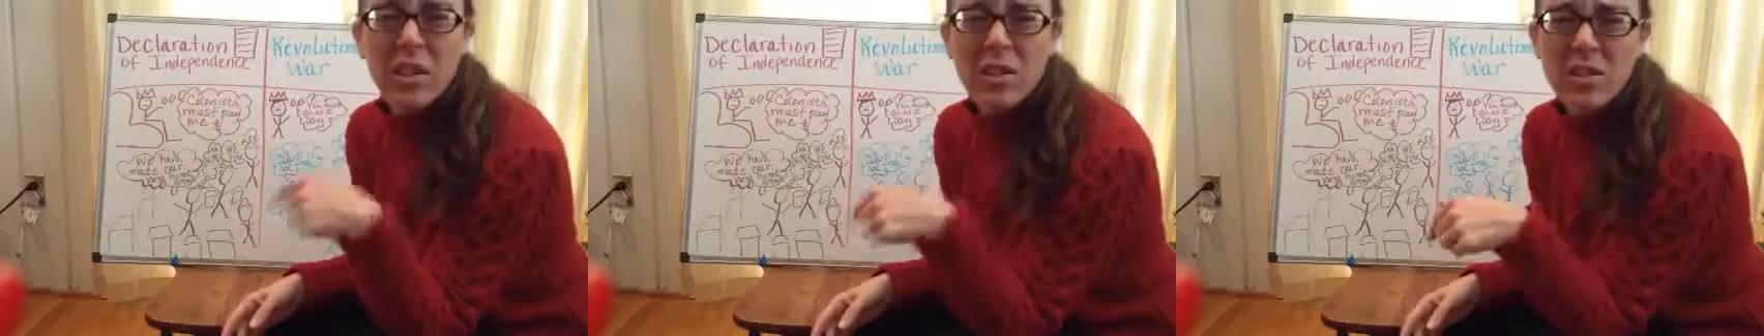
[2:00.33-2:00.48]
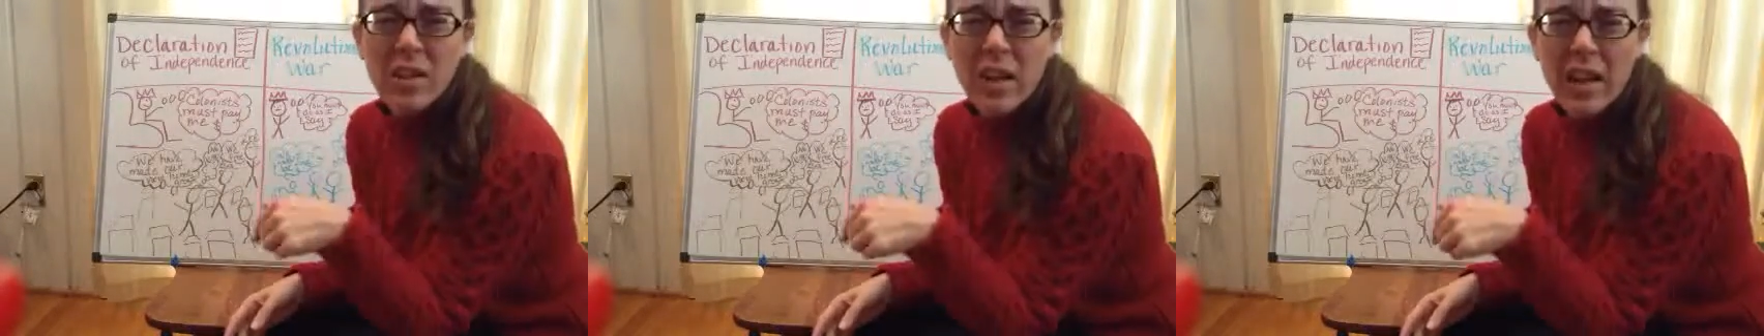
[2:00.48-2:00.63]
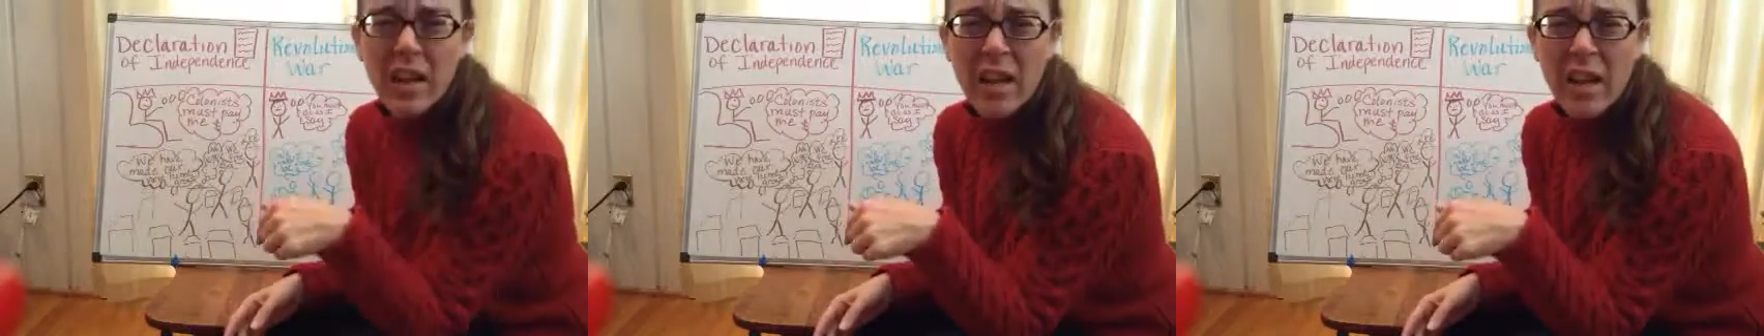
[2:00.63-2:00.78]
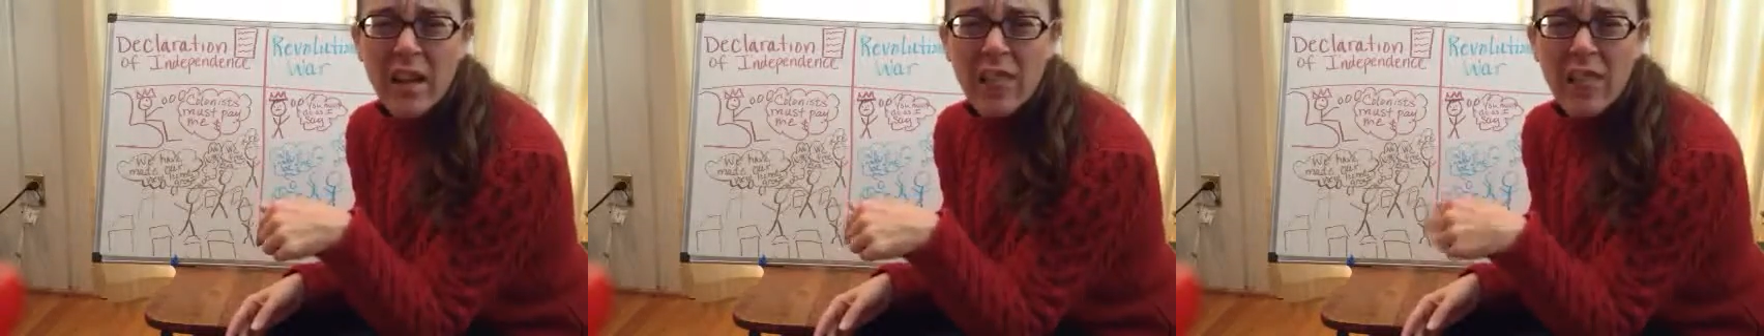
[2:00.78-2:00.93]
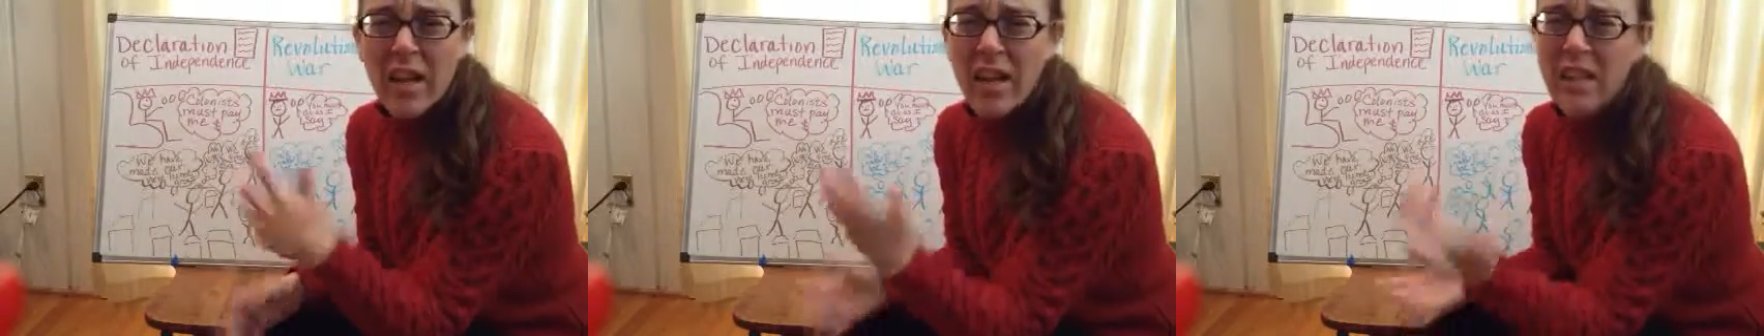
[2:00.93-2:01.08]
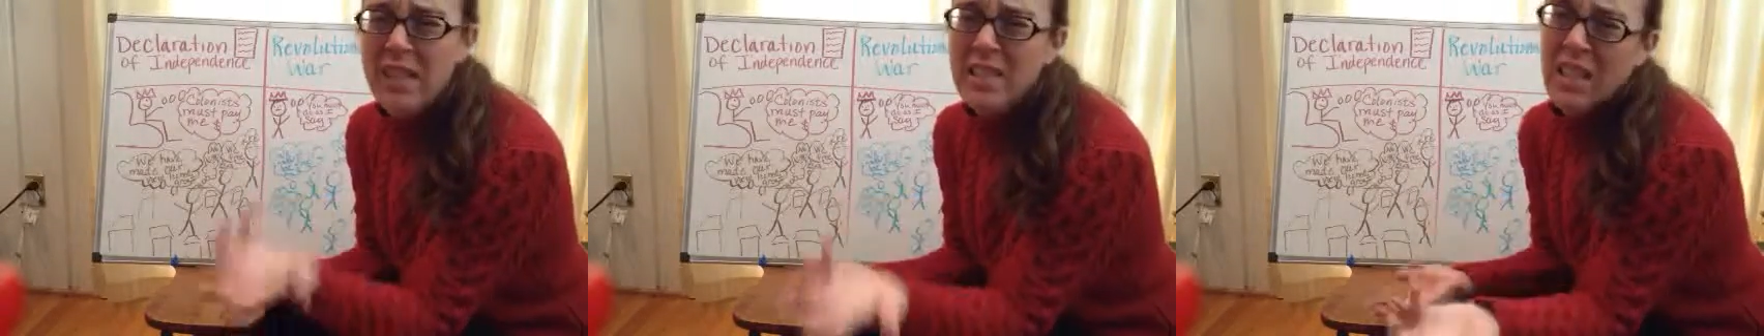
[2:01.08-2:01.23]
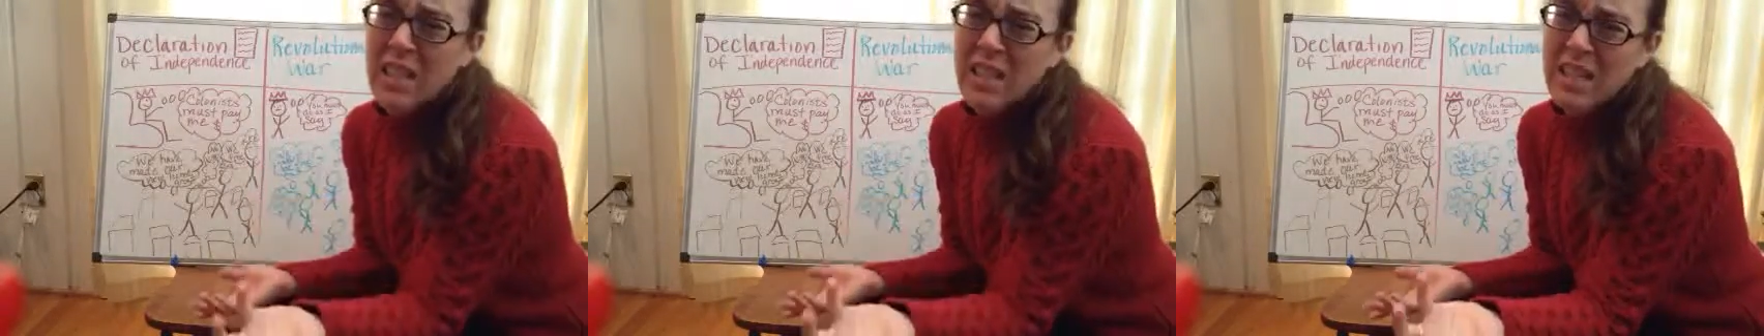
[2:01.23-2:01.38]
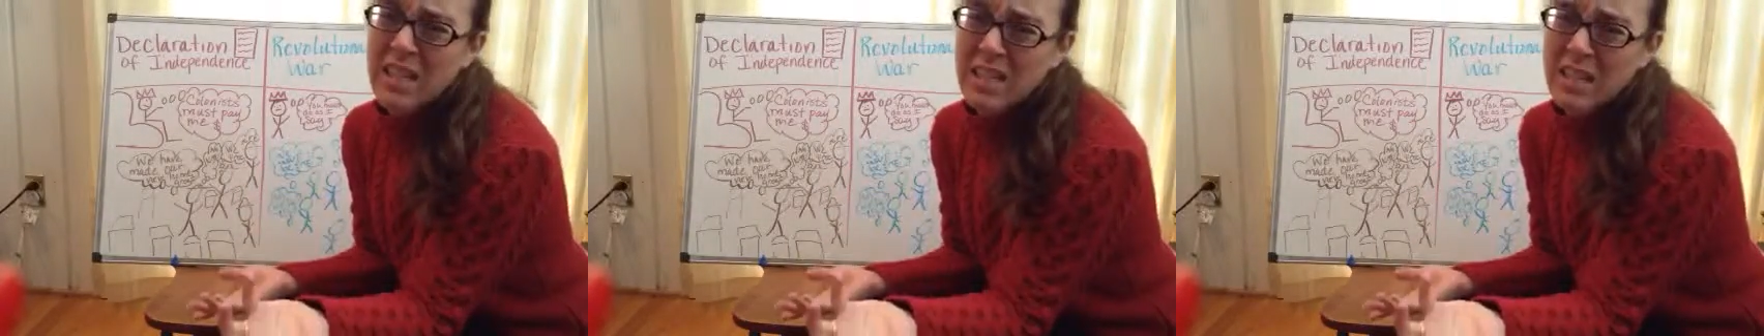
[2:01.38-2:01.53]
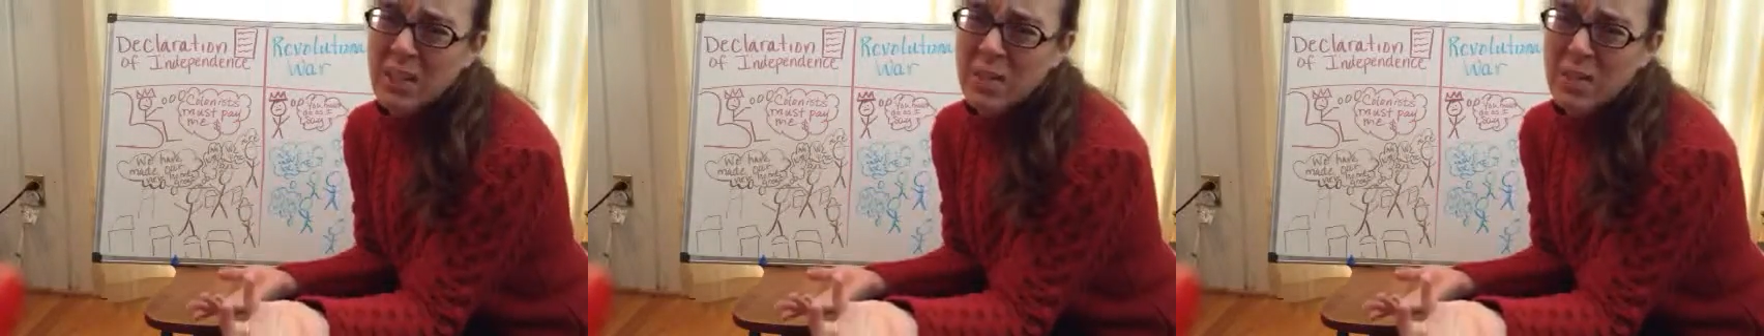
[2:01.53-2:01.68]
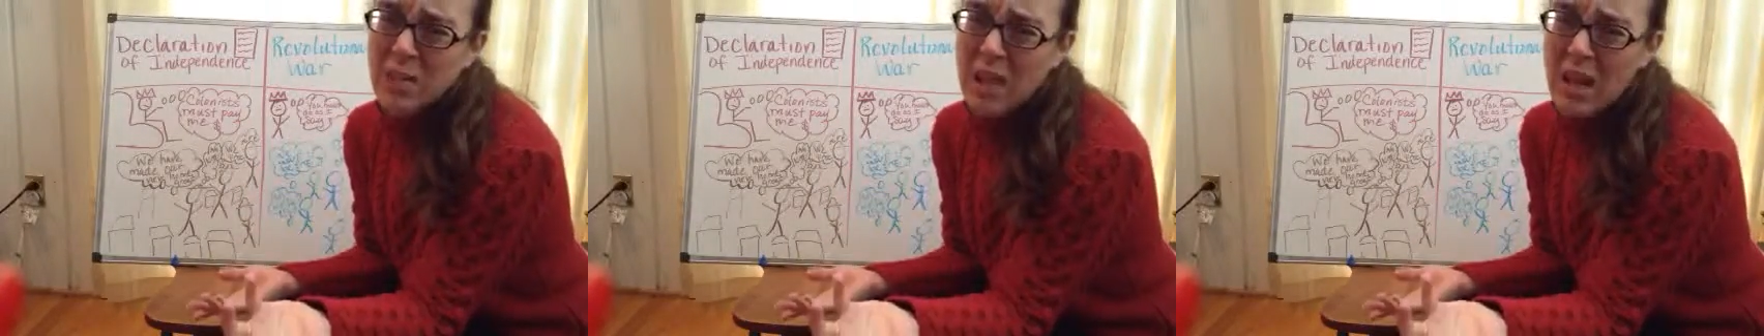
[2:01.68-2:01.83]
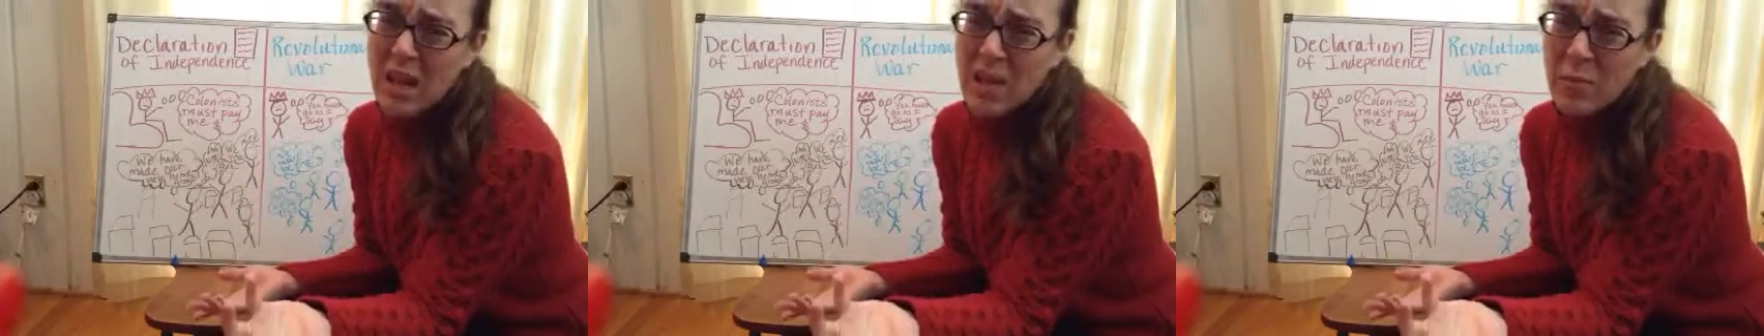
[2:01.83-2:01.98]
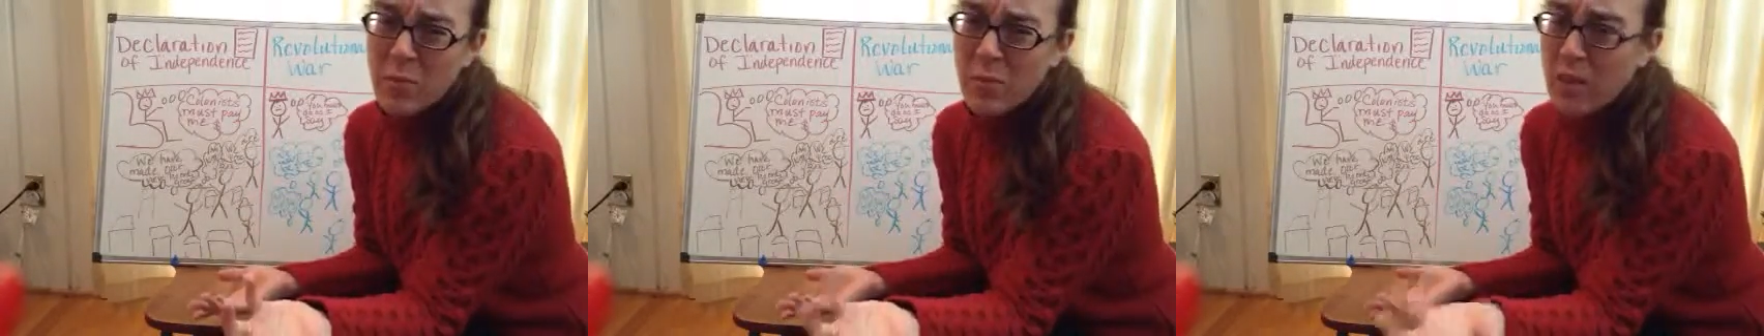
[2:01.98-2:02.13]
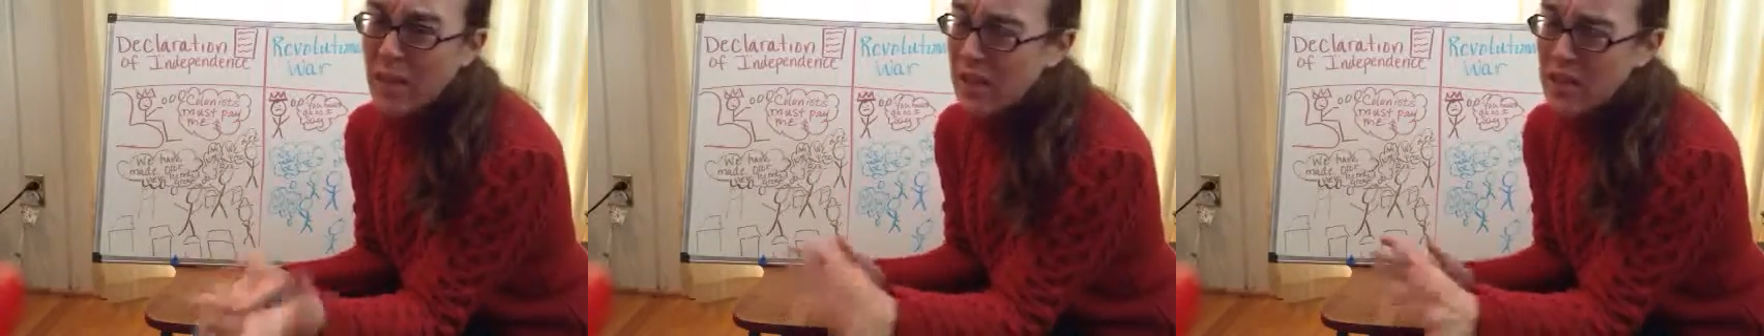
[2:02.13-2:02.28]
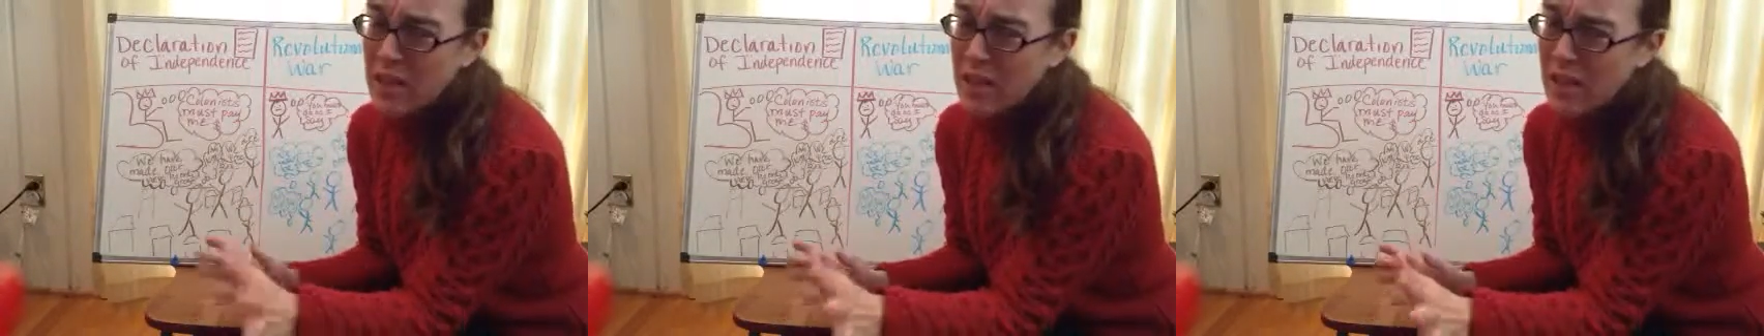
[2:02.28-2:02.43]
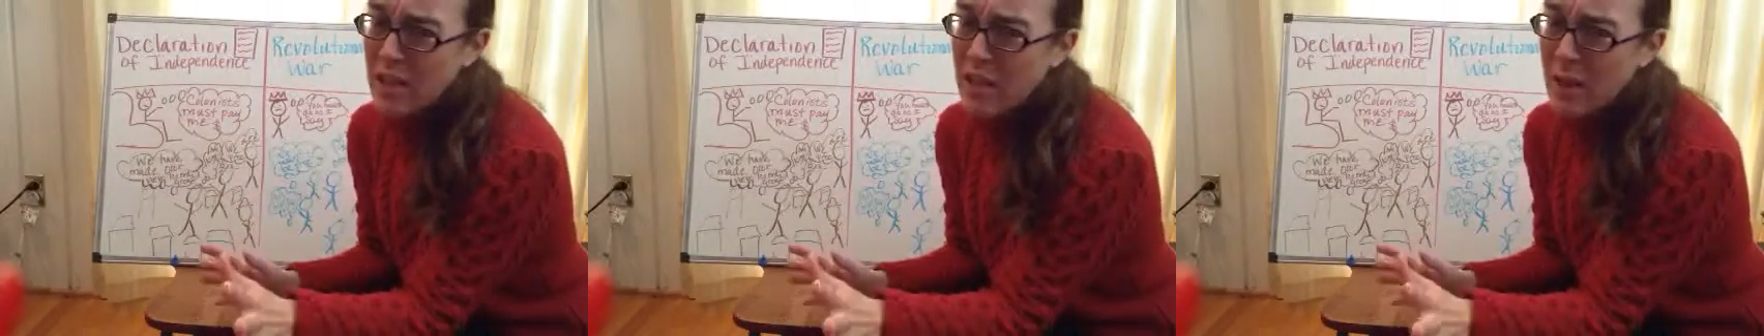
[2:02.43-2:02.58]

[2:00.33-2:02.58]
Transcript: use that common accent because he was kind of British and